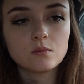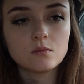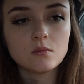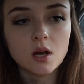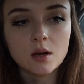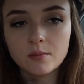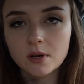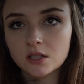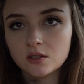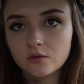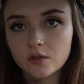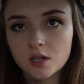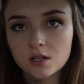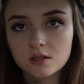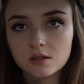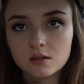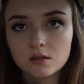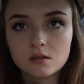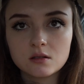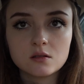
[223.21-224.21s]
my best
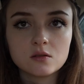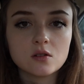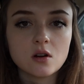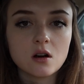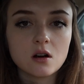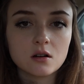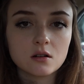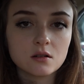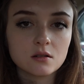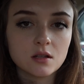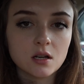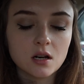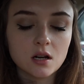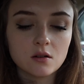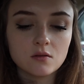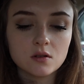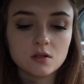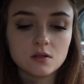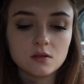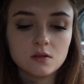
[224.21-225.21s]
friend's dog that
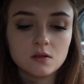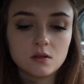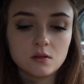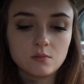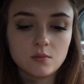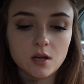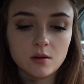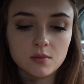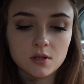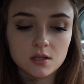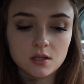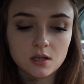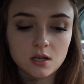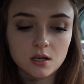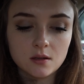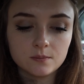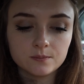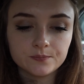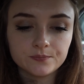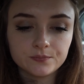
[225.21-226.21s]
I was
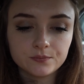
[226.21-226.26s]
babysitting.